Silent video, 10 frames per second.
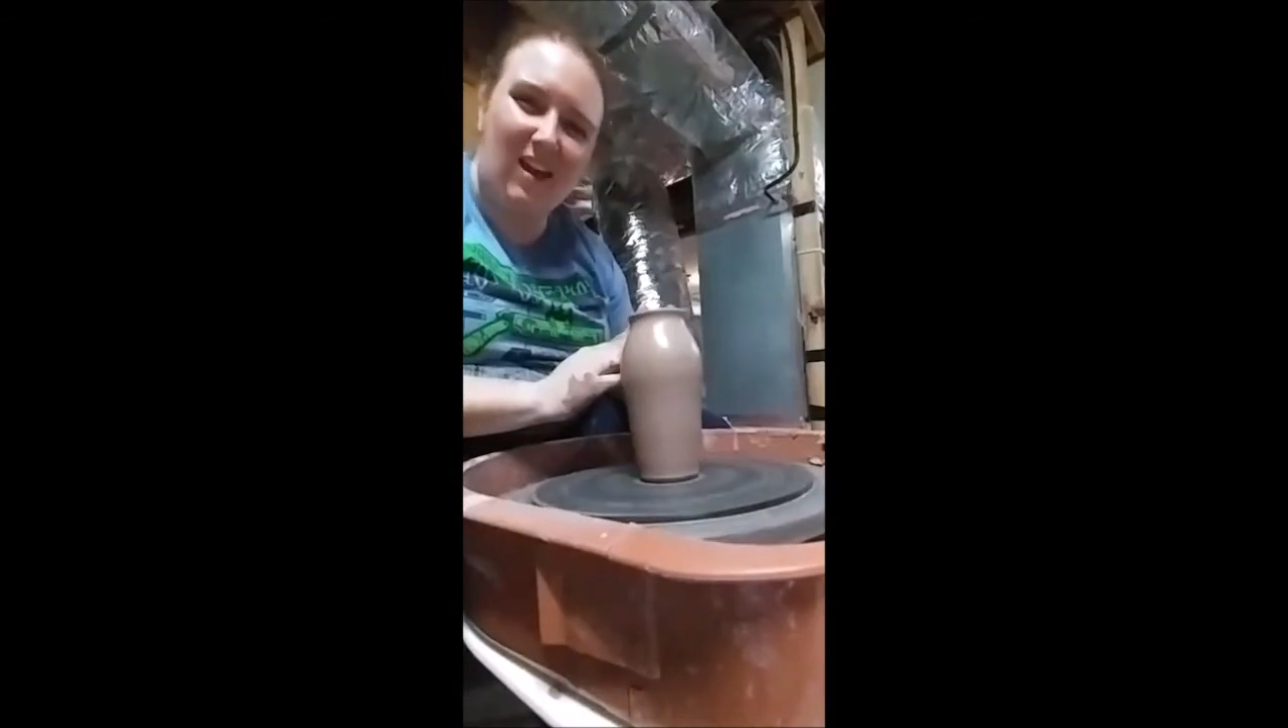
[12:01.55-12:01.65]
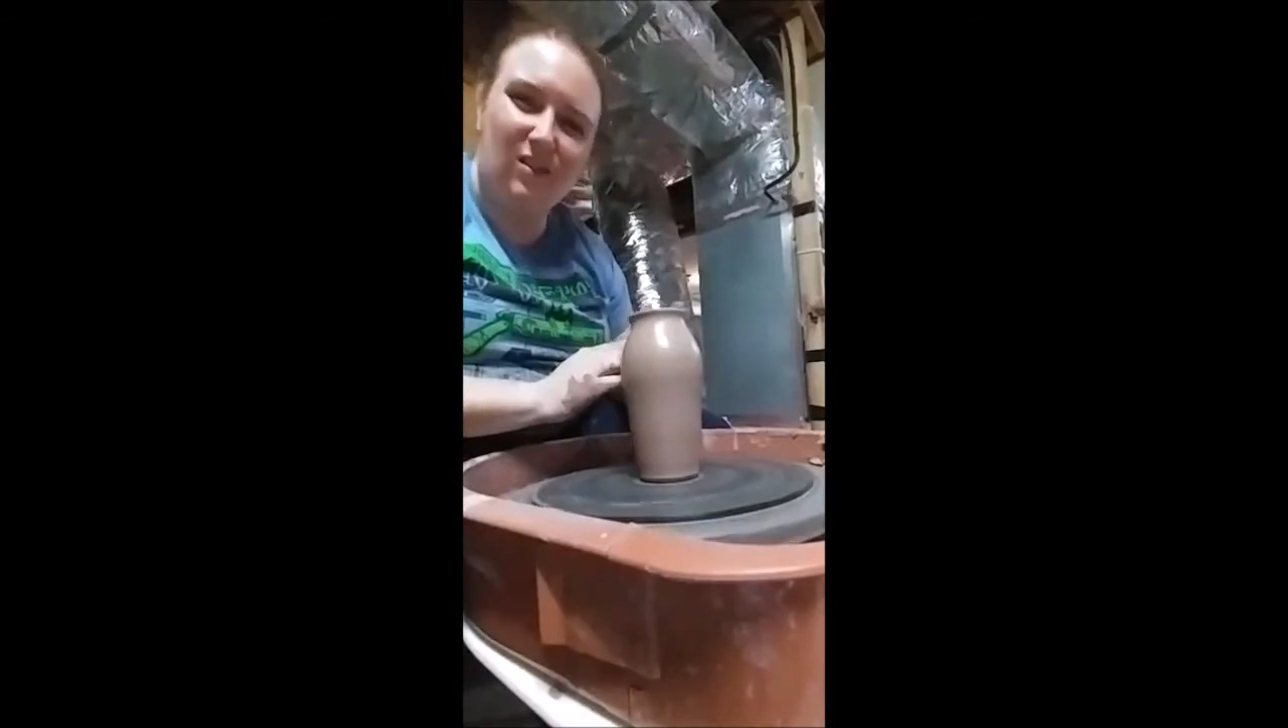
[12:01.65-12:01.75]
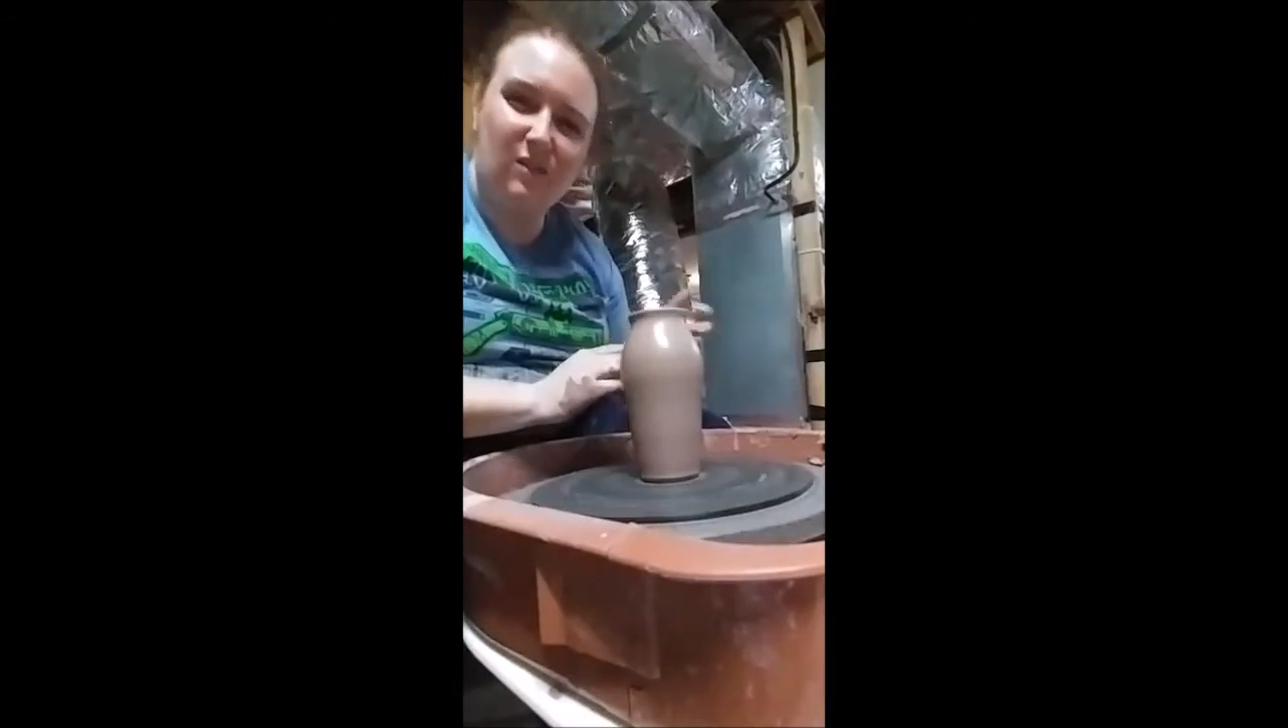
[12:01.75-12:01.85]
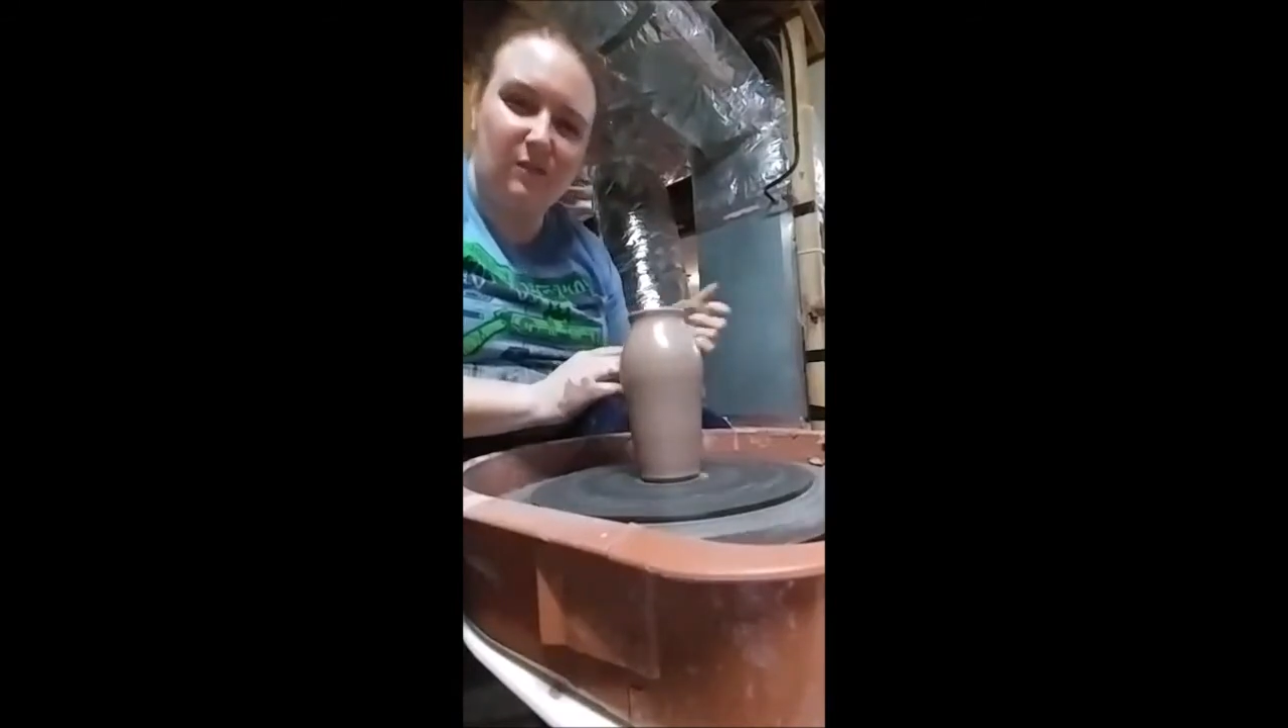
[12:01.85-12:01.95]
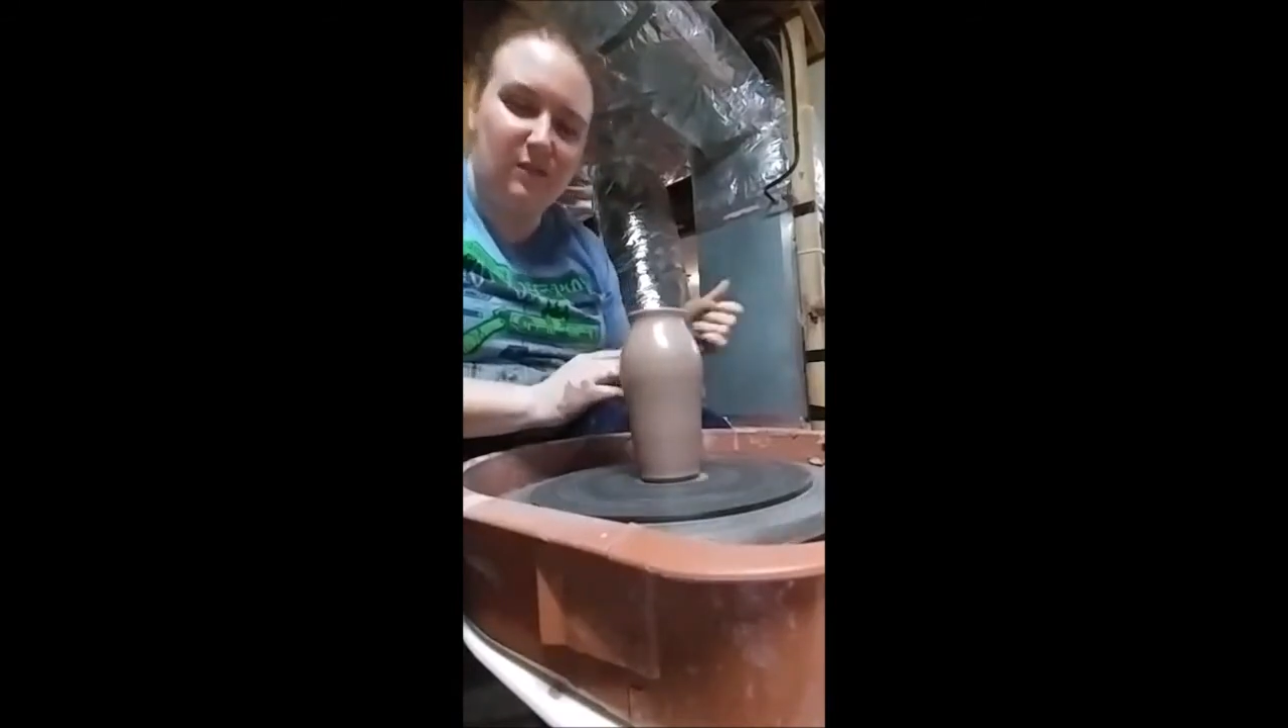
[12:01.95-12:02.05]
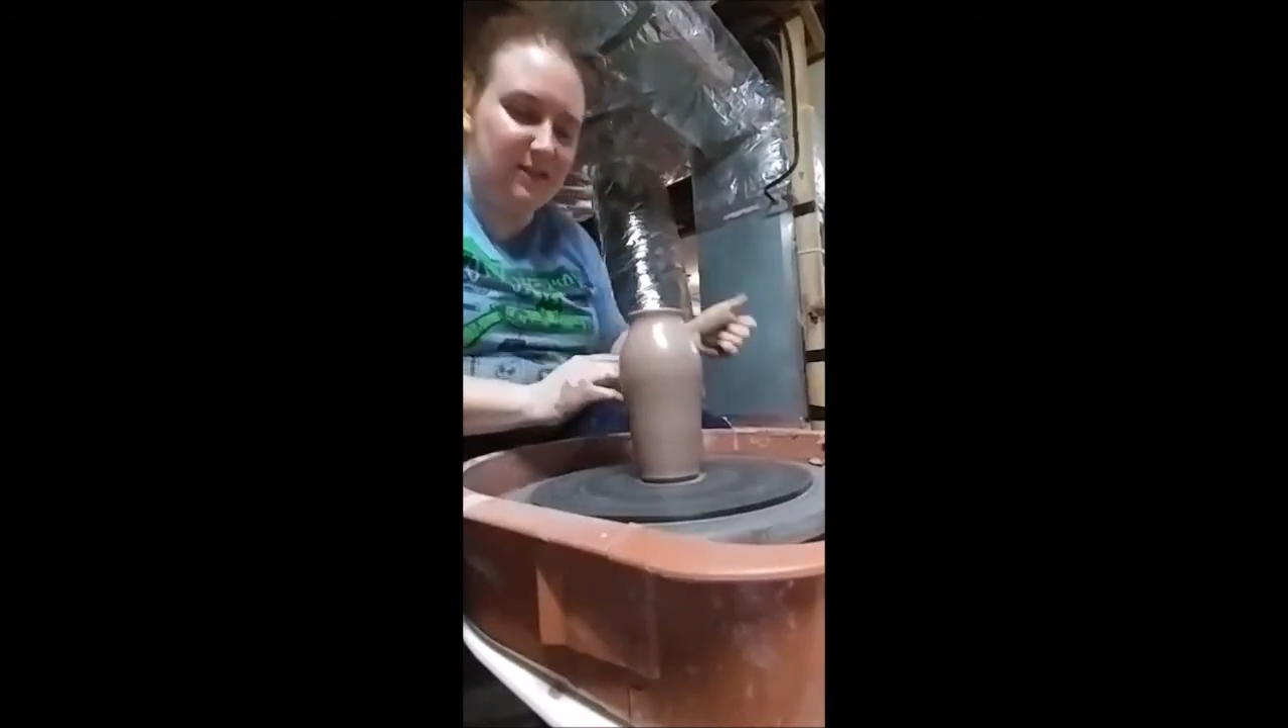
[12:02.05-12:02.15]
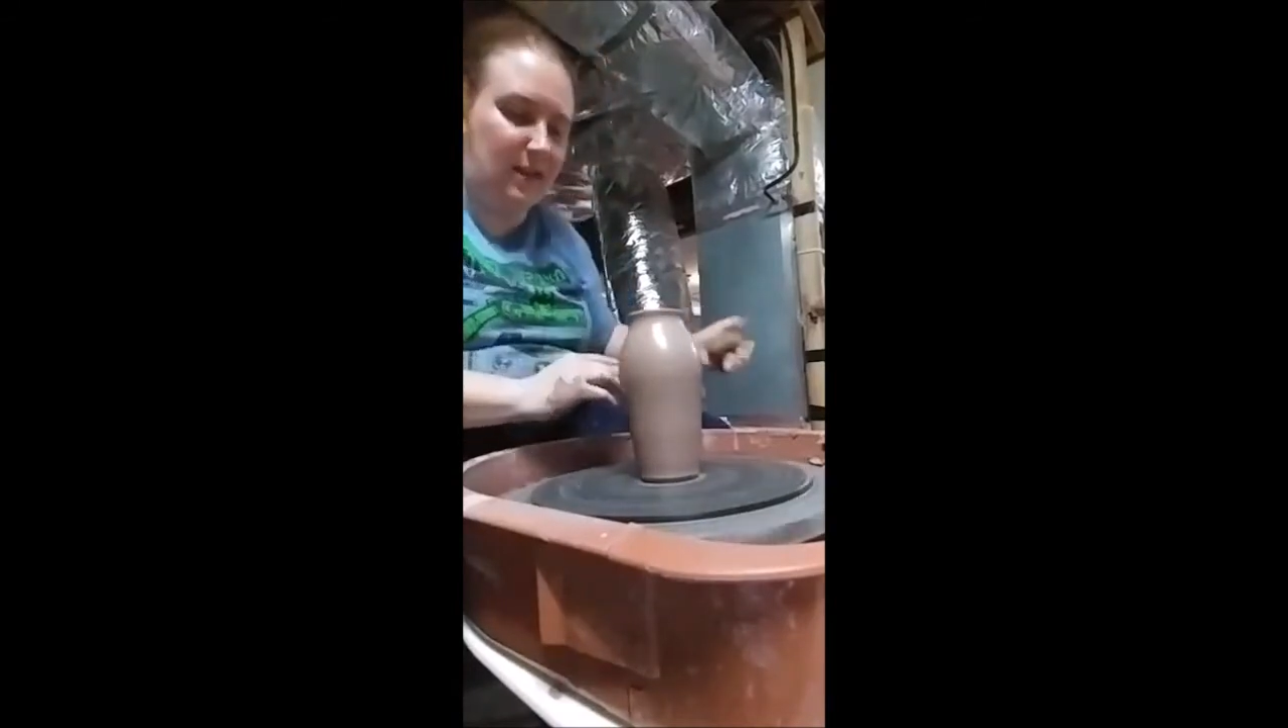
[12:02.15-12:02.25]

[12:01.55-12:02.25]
out of the